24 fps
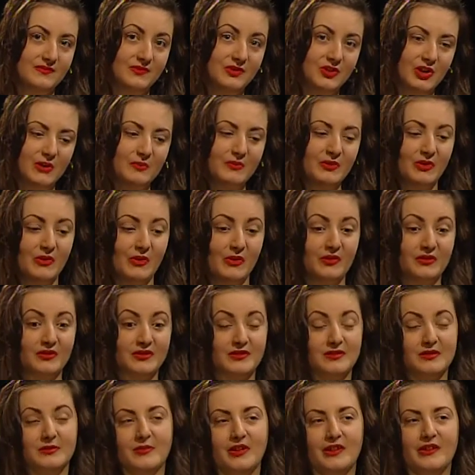chamber
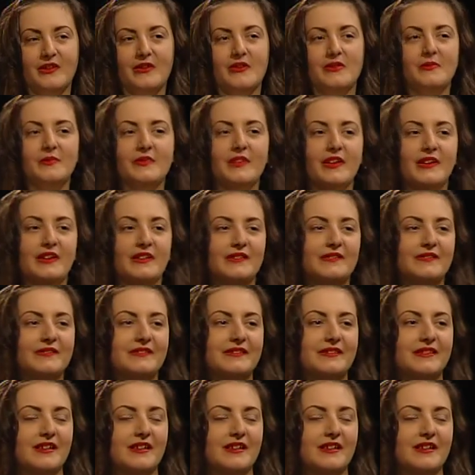orchestra in my hometown.